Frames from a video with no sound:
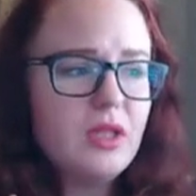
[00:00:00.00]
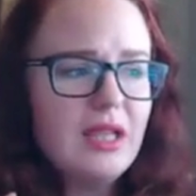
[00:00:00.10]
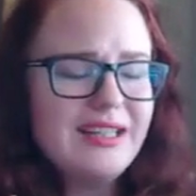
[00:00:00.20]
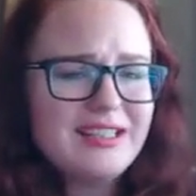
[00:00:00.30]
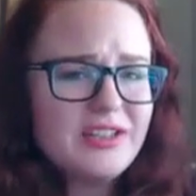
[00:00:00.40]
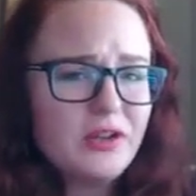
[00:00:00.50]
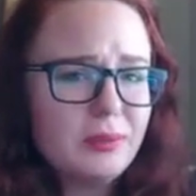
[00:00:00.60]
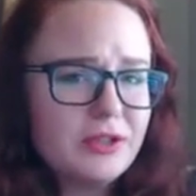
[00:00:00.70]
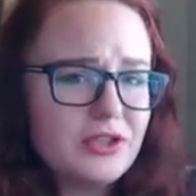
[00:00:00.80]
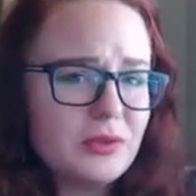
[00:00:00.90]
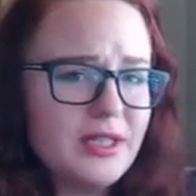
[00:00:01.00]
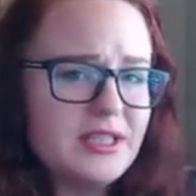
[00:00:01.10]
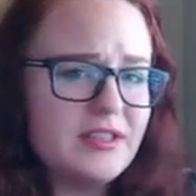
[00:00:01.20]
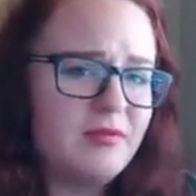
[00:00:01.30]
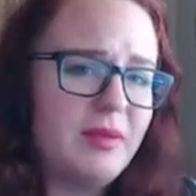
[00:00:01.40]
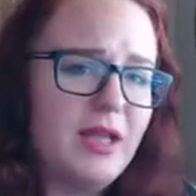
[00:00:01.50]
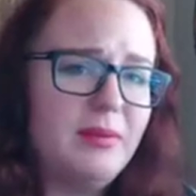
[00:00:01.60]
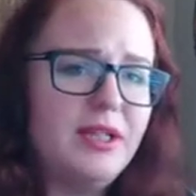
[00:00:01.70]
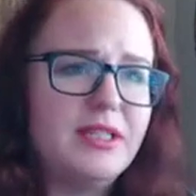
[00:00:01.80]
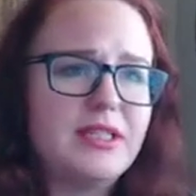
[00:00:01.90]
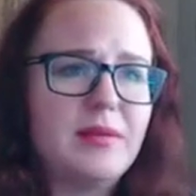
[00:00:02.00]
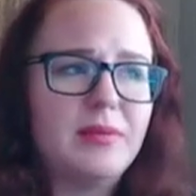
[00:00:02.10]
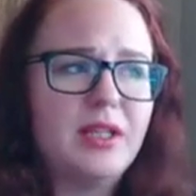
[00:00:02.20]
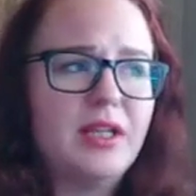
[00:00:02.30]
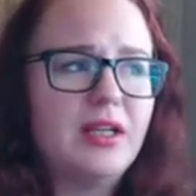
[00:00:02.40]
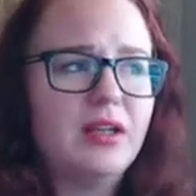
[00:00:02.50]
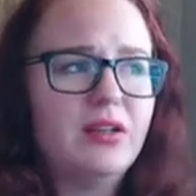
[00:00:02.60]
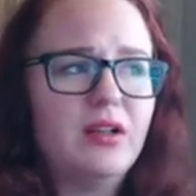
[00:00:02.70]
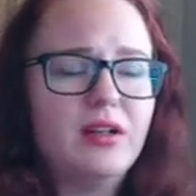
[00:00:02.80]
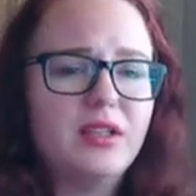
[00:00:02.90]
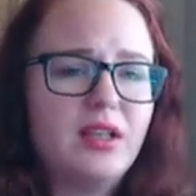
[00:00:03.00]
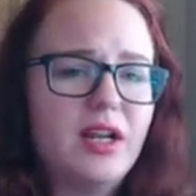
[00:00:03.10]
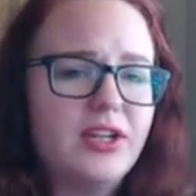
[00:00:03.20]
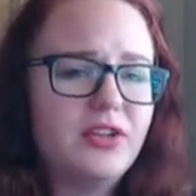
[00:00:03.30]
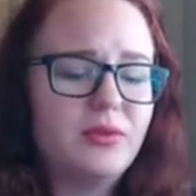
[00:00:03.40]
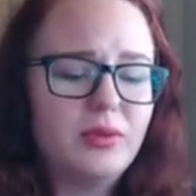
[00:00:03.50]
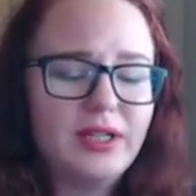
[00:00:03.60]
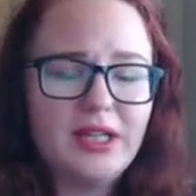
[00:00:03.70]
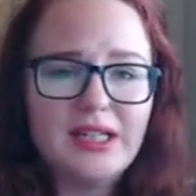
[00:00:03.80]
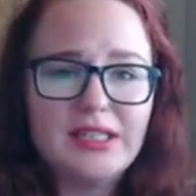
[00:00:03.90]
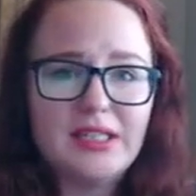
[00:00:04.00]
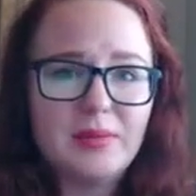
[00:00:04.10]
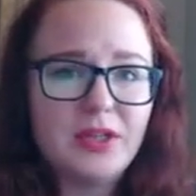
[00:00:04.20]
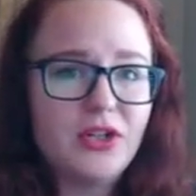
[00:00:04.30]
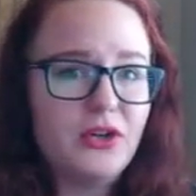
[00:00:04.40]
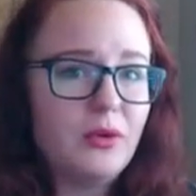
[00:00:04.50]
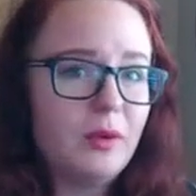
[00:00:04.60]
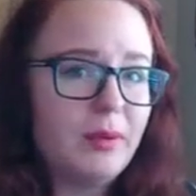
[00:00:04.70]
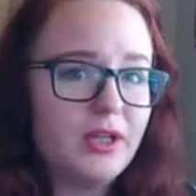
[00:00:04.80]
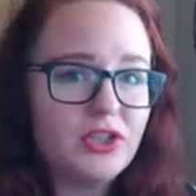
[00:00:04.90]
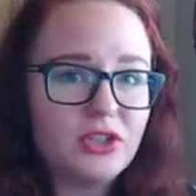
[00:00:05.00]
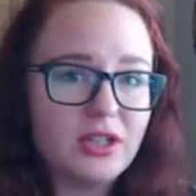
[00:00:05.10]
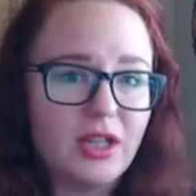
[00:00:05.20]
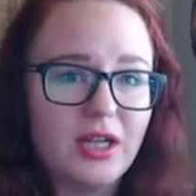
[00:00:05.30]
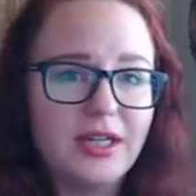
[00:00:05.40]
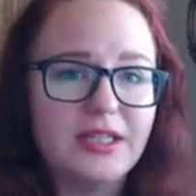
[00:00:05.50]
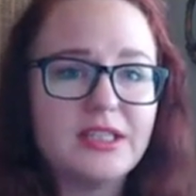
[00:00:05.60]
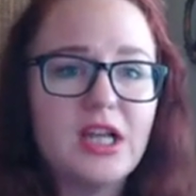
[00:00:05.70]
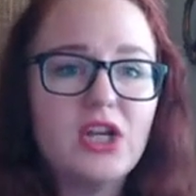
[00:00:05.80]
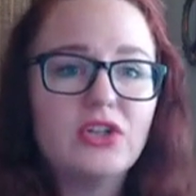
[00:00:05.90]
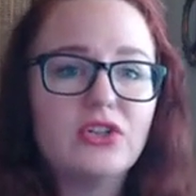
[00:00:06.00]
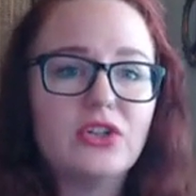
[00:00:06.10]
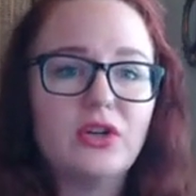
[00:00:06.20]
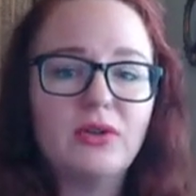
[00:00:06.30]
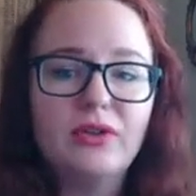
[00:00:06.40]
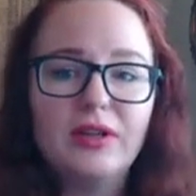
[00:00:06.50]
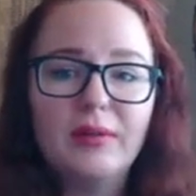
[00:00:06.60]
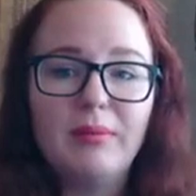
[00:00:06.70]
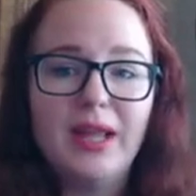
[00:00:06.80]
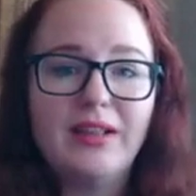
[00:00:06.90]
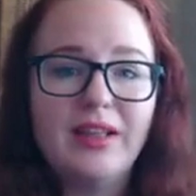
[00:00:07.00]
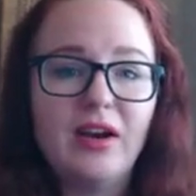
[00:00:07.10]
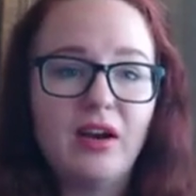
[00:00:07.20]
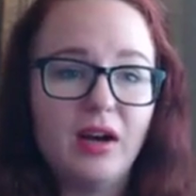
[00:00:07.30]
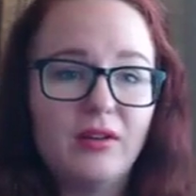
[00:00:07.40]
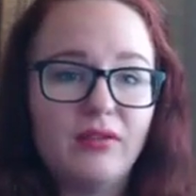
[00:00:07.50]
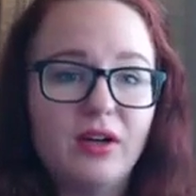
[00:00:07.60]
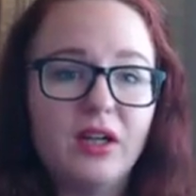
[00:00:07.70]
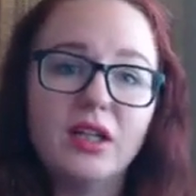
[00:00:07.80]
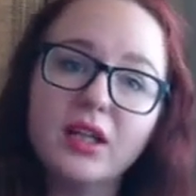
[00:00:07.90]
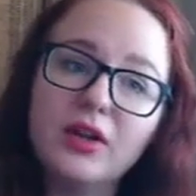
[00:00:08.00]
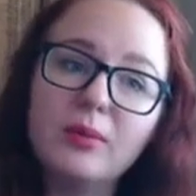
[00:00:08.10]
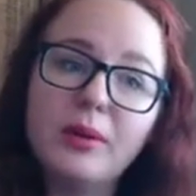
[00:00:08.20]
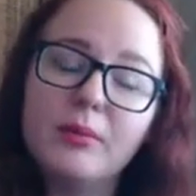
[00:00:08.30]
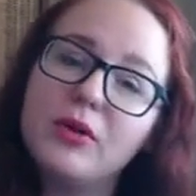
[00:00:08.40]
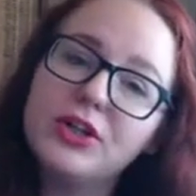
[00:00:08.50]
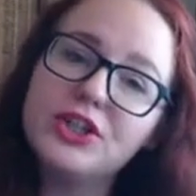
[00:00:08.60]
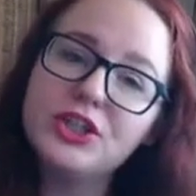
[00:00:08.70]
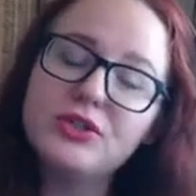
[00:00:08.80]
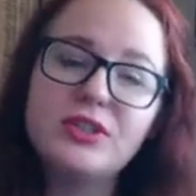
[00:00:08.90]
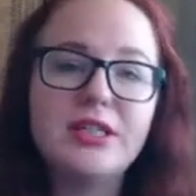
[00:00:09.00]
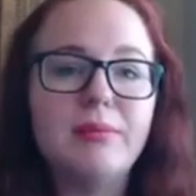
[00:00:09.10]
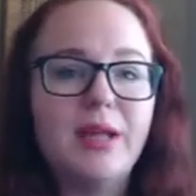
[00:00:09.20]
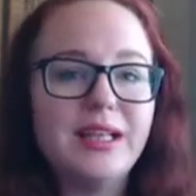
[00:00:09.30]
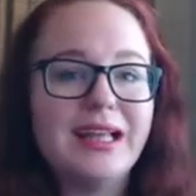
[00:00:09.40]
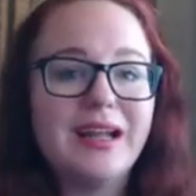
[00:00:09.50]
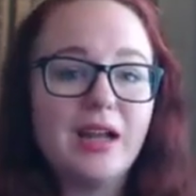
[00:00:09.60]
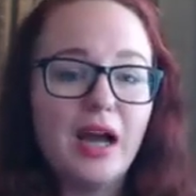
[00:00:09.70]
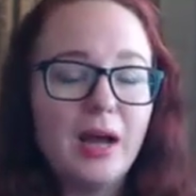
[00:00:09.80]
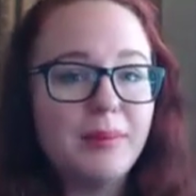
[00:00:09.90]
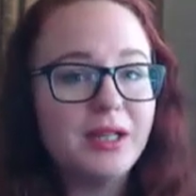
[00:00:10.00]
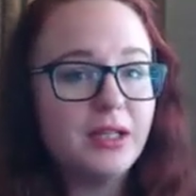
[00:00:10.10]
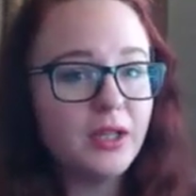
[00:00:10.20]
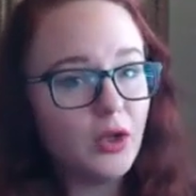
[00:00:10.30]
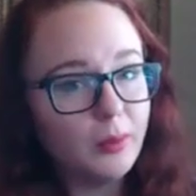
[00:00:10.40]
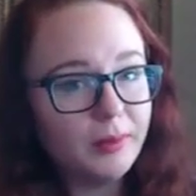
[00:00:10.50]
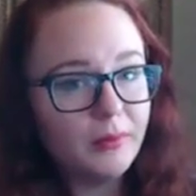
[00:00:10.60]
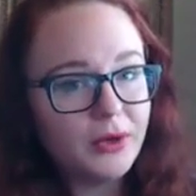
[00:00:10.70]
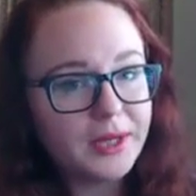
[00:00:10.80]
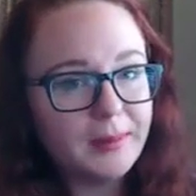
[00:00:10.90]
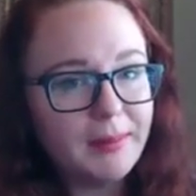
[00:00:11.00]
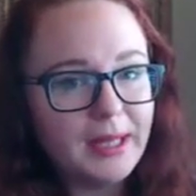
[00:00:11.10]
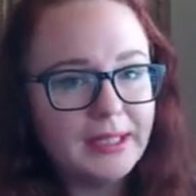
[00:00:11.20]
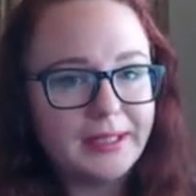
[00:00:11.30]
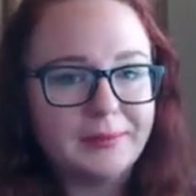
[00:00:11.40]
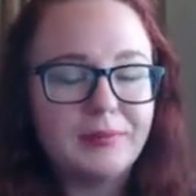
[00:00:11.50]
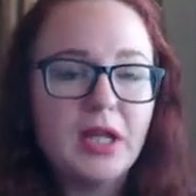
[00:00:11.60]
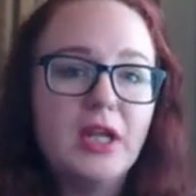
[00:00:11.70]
it's still persuasive. Maybe something along the line you realize something new about your clients, so you can make that offer a little bit more juicy, make that copy a little bit more compelling.